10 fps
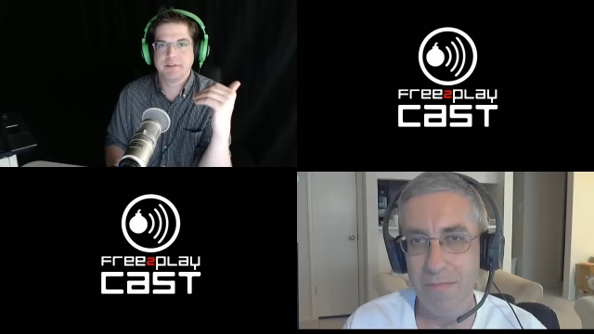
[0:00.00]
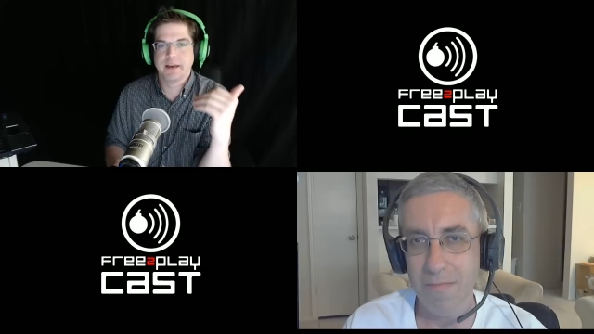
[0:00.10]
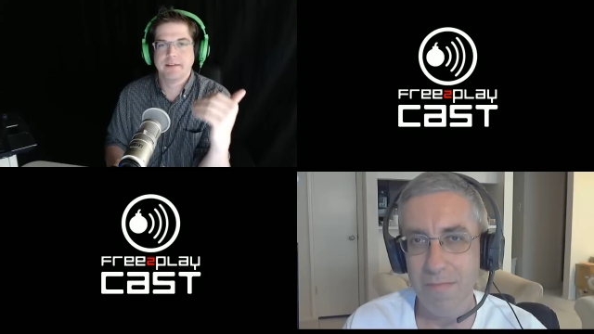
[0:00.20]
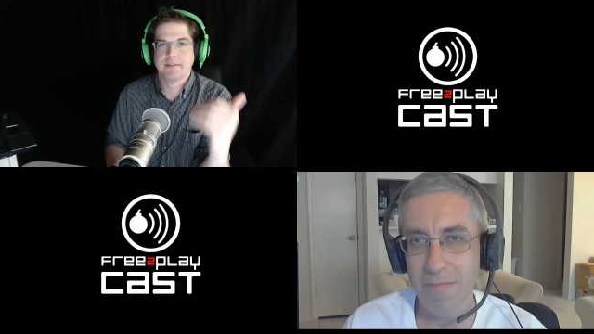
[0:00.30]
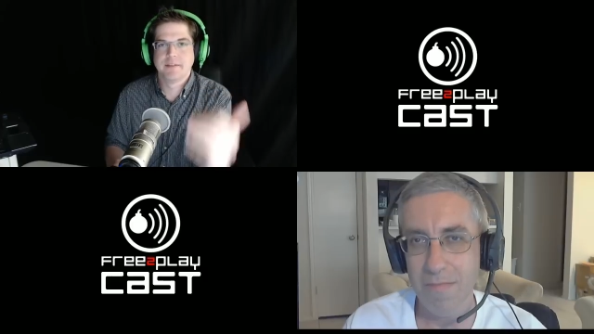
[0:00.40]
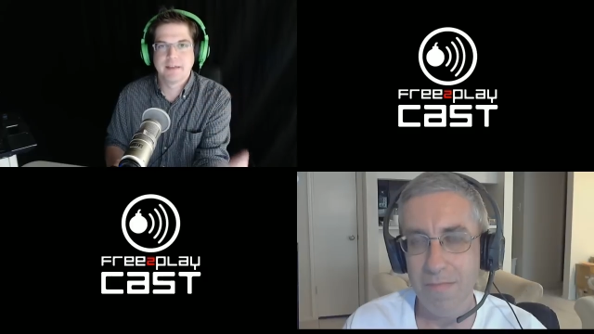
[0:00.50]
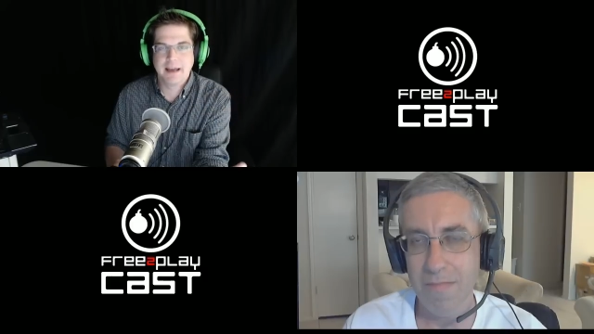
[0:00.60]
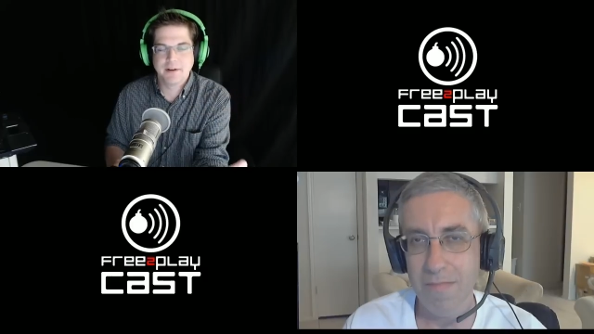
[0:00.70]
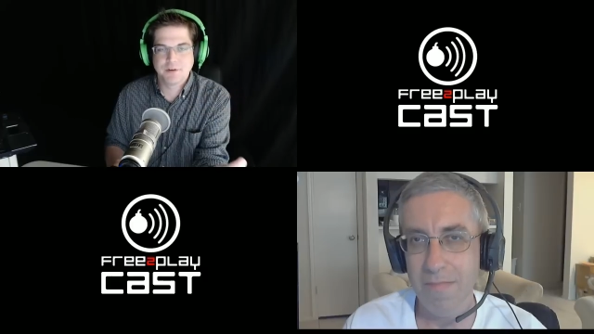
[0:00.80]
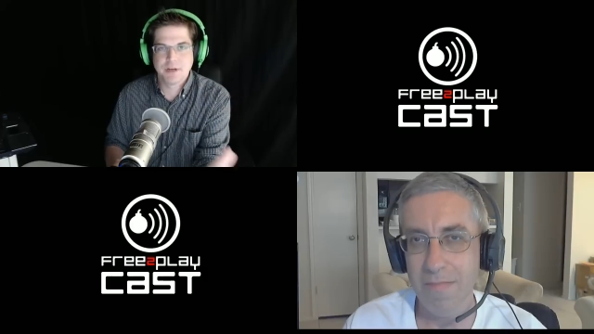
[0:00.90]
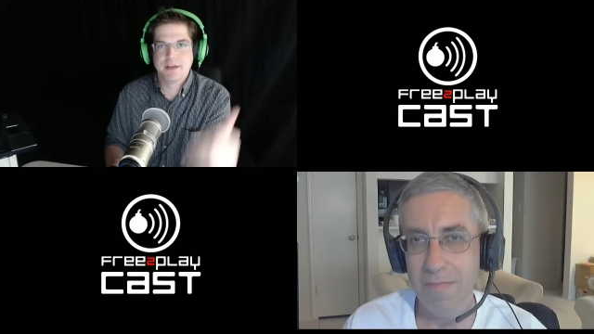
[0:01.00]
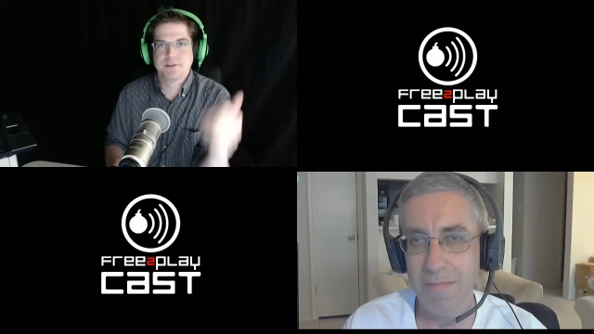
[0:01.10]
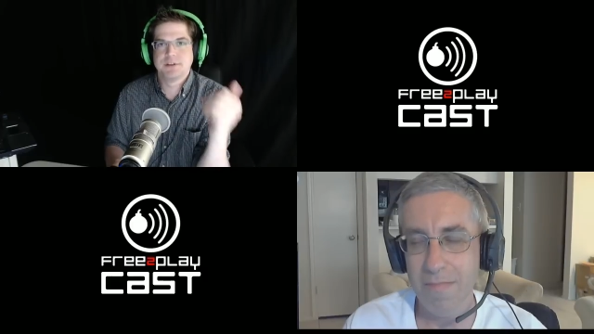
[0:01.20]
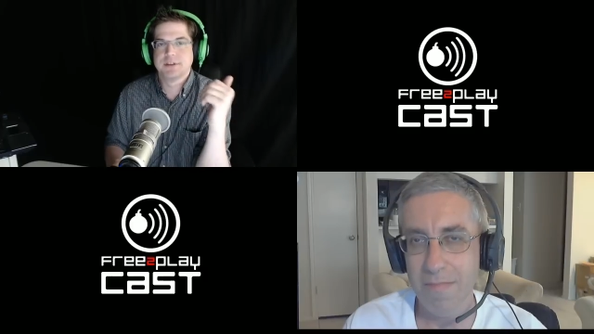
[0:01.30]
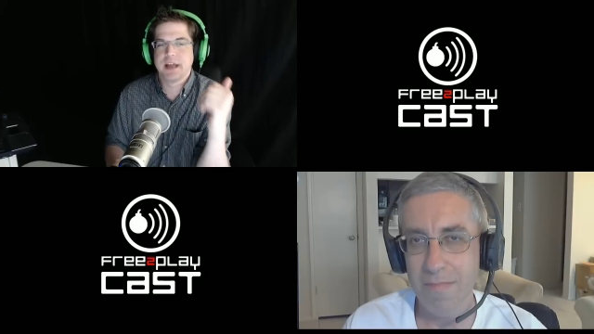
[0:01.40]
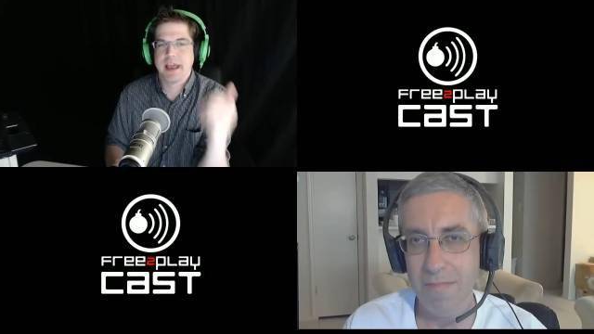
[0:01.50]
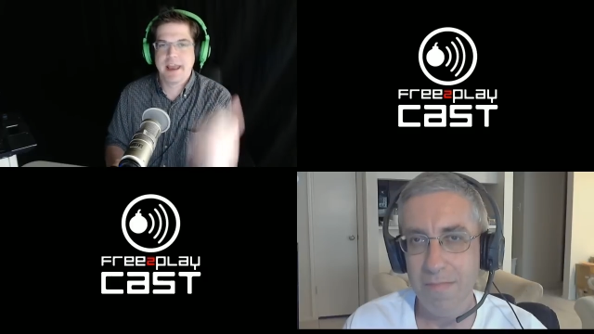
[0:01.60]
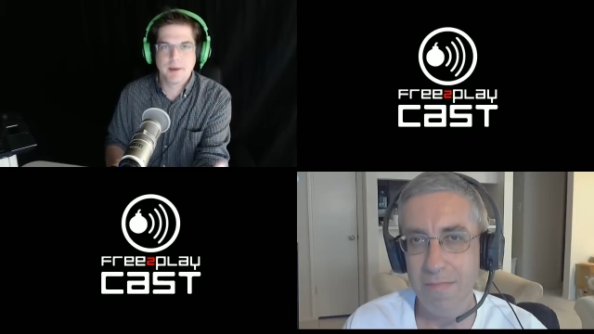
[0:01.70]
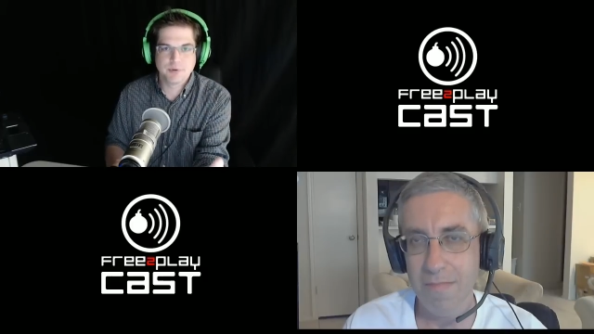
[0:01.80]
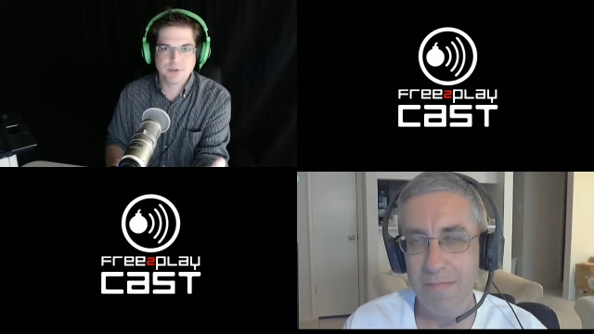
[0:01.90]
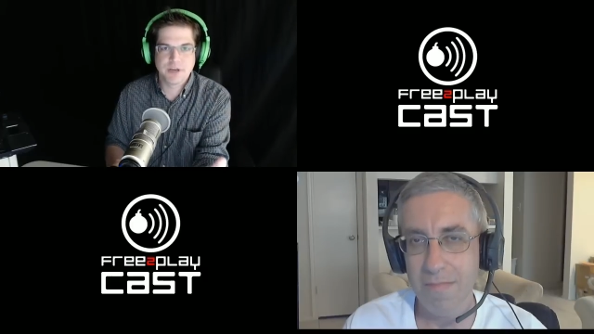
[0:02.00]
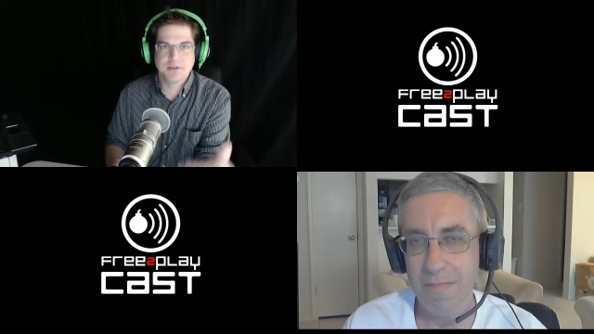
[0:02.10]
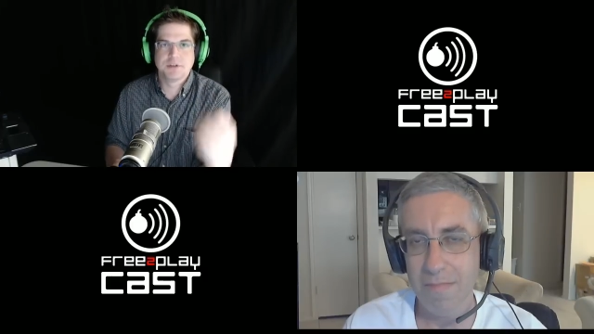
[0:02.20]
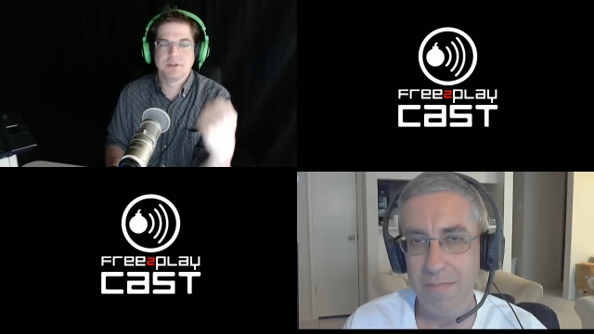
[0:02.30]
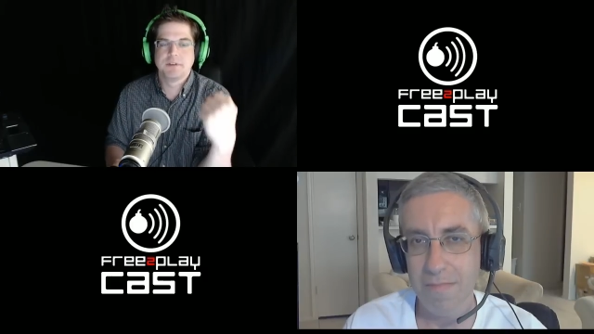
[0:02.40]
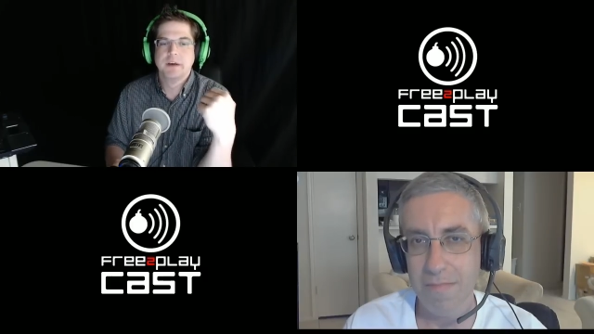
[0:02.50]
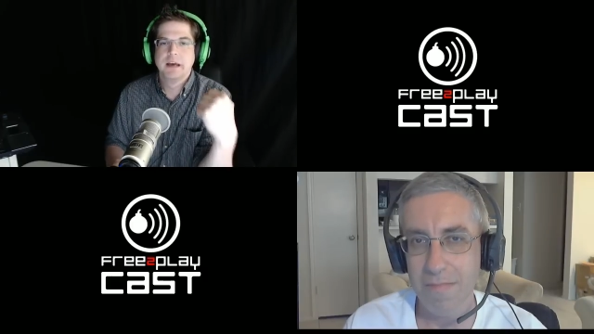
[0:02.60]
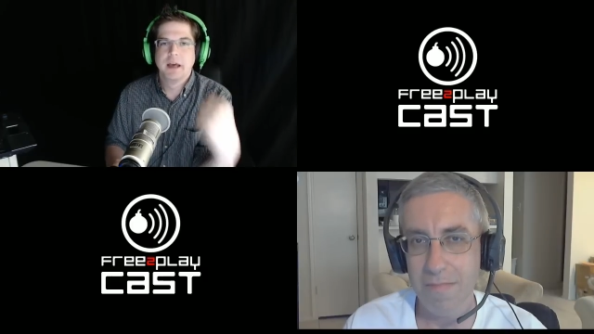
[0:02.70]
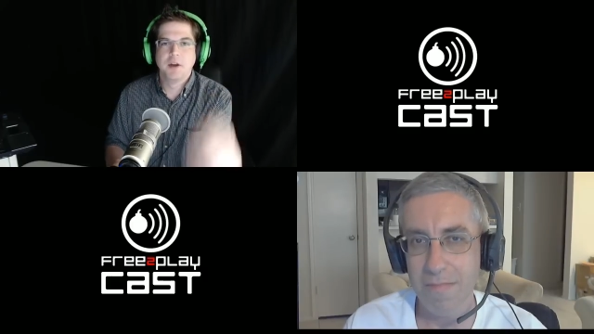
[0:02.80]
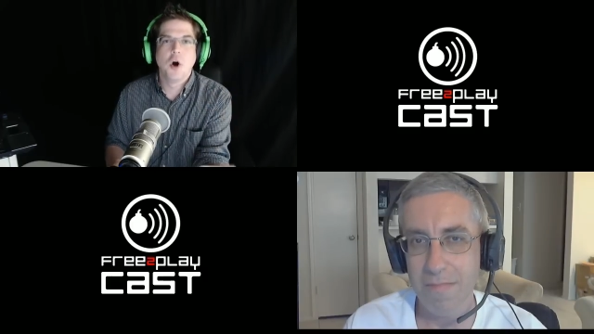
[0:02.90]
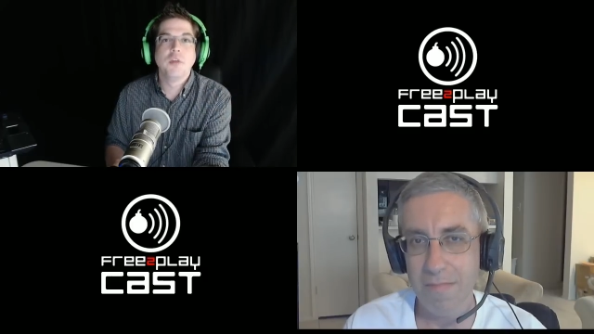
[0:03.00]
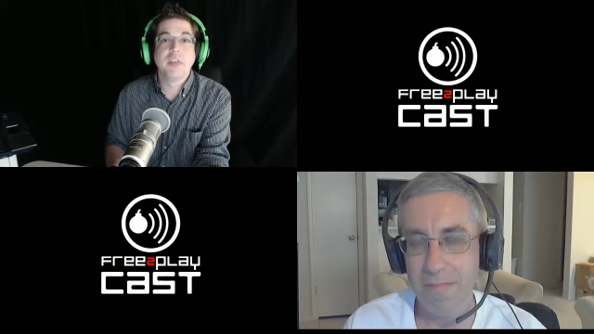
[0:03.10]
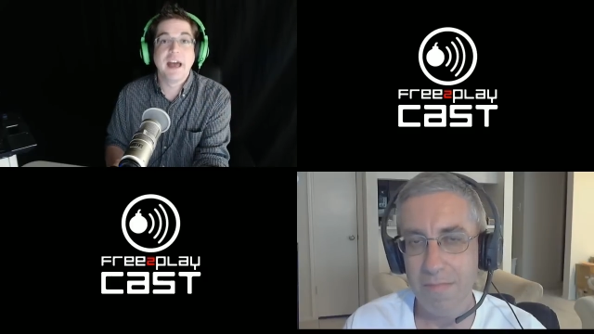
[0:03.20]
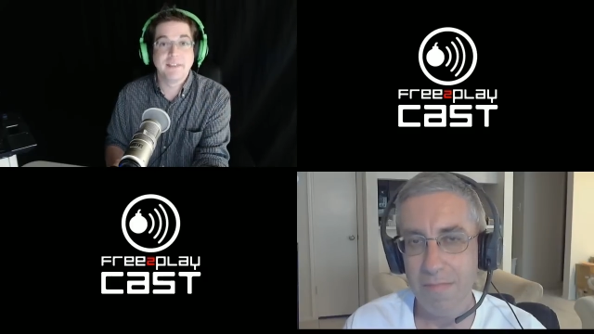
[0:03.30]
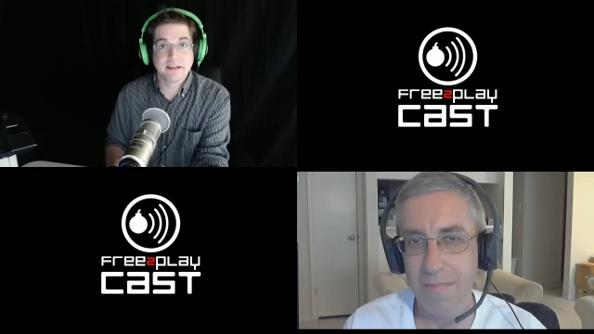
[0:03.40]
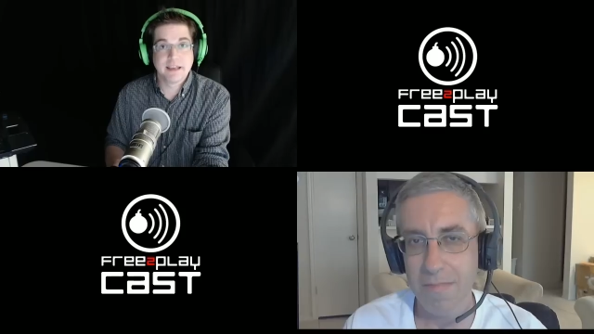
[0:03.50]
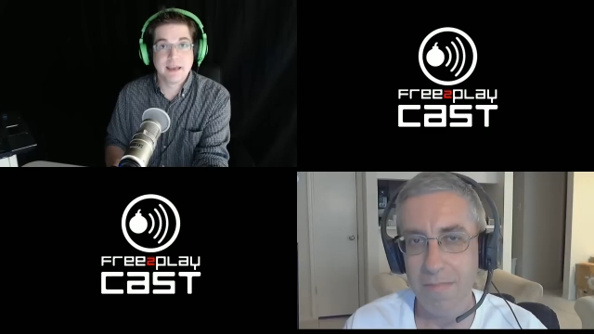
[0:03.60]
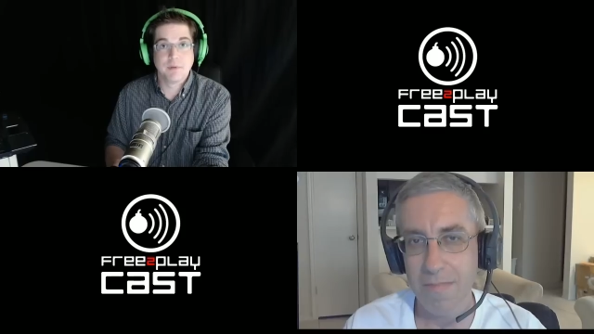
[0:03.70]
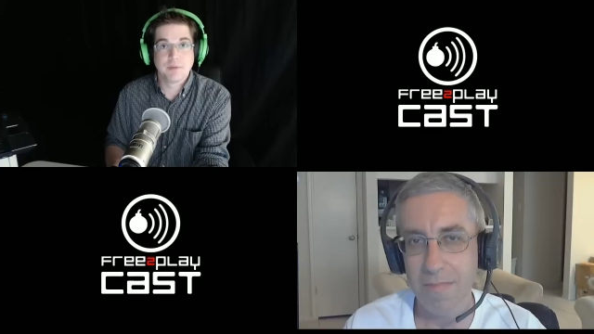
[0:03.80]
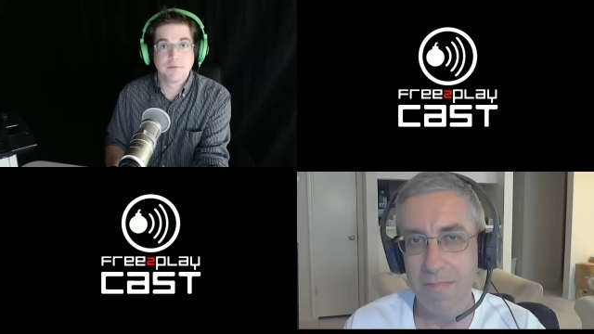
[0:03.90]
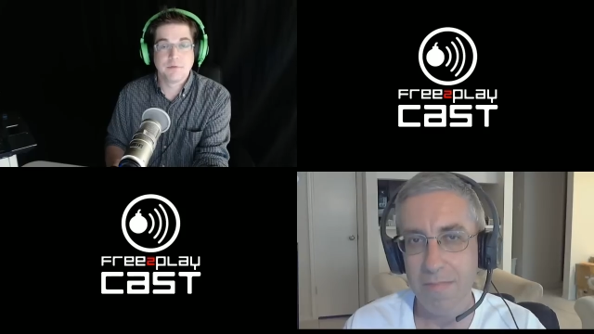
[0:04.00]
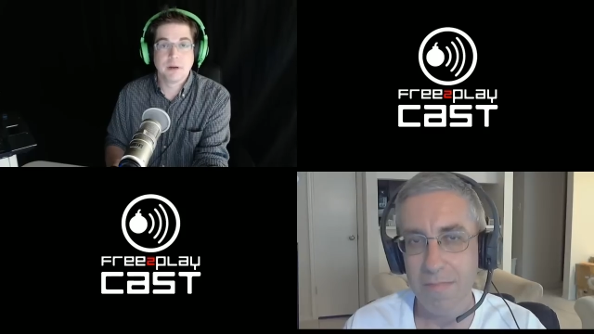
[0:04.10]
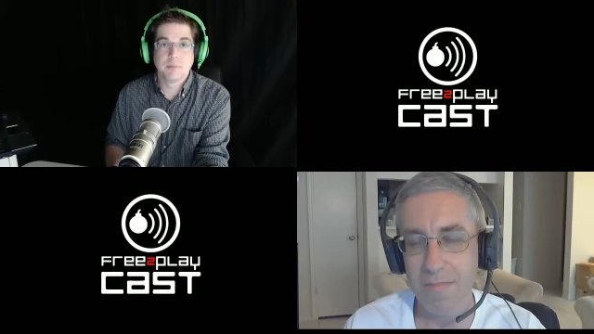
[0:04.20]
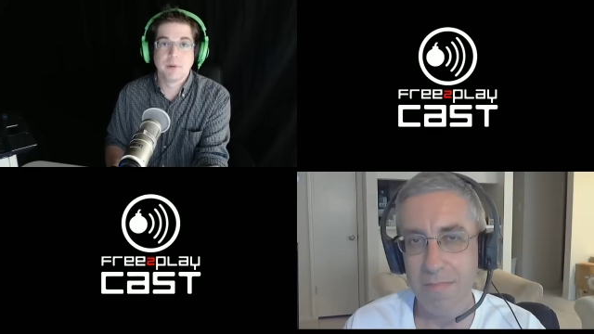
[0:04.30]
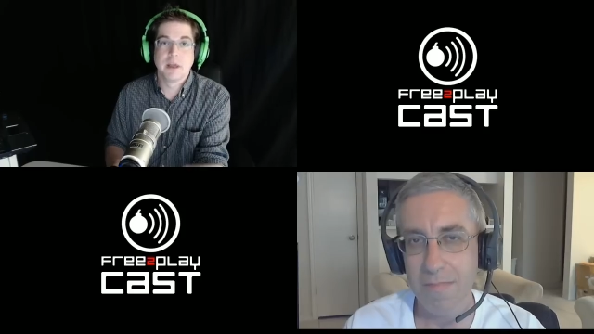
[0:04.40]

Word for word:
Speaker 1: and stat changes and amp changes and all that that came with the free-to-play,